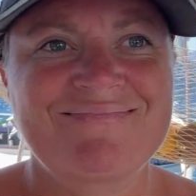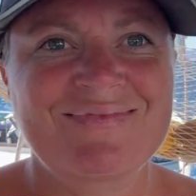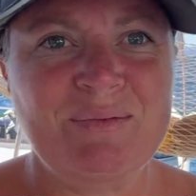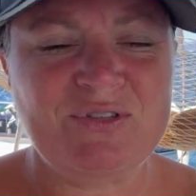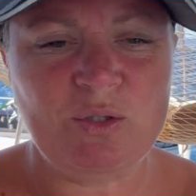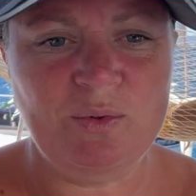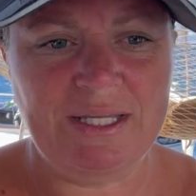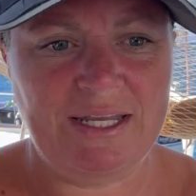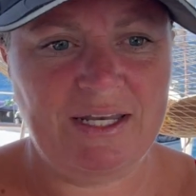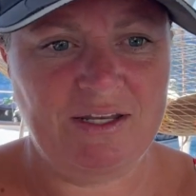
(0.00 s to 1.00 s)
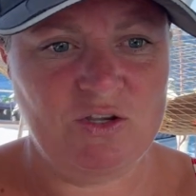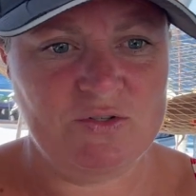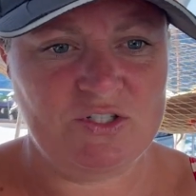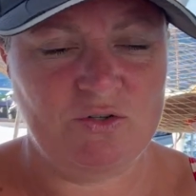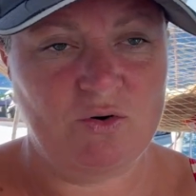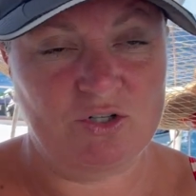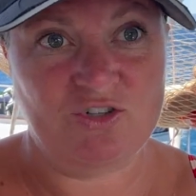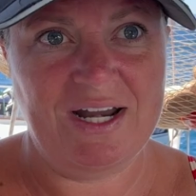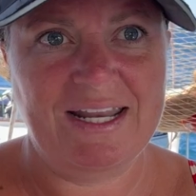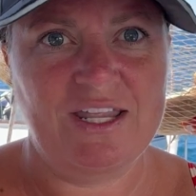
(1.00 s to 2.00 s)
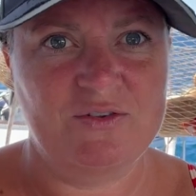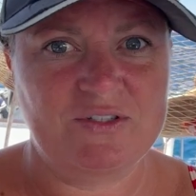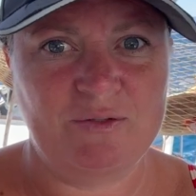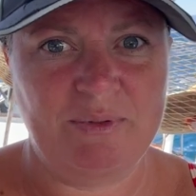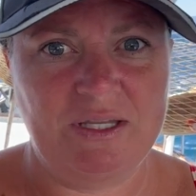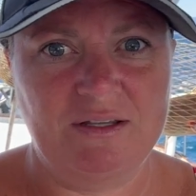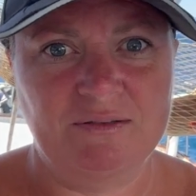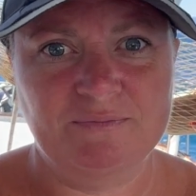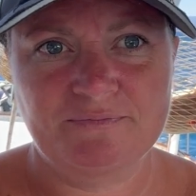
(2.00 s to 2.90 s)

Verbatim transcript: I'm still really getting used to or trying to get used to being